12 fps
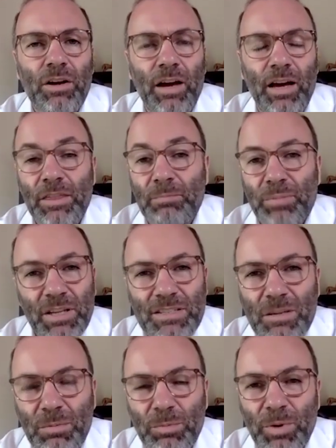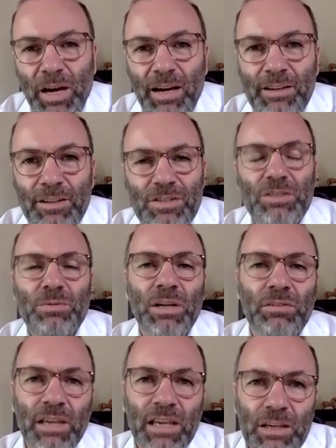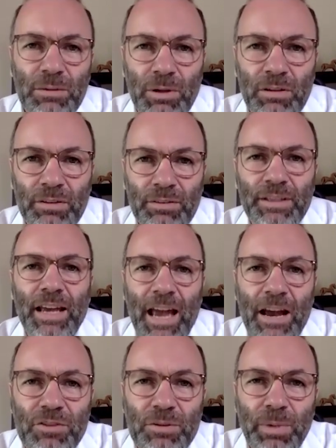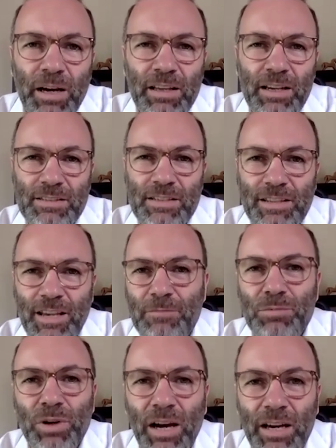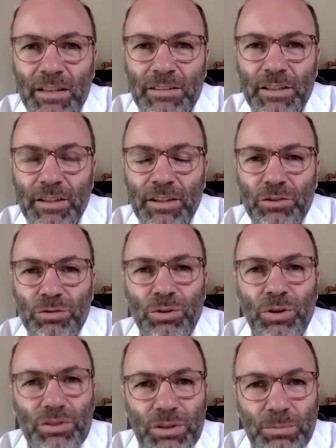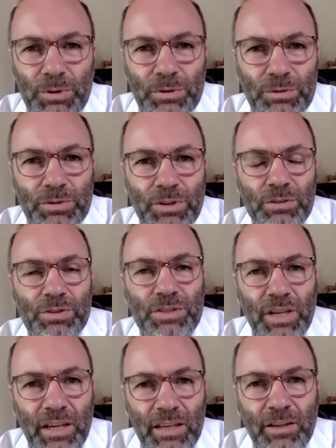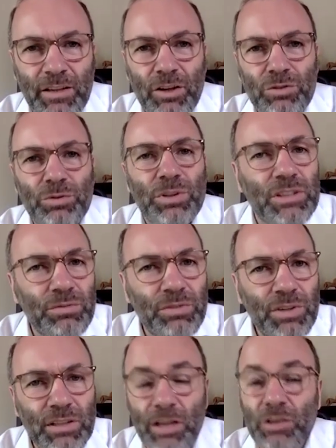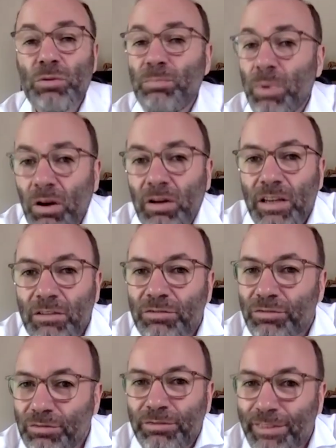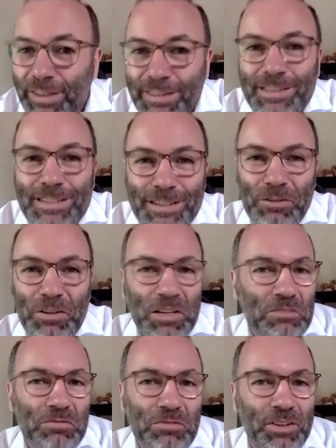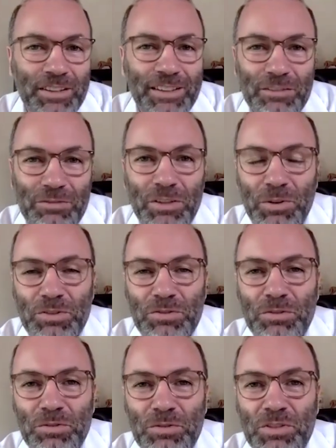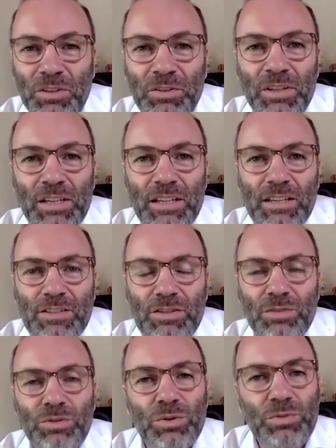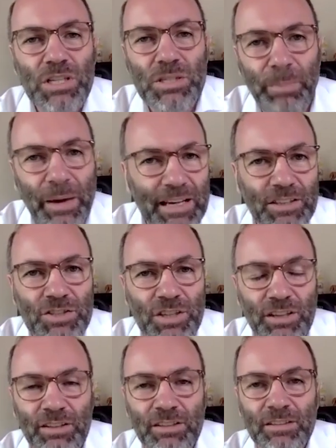And the principle behind it is that we are equal, that everybody has the same right to contribute, to say, to intervene, and to block if necessary, if he wants to do so. So to respect each other.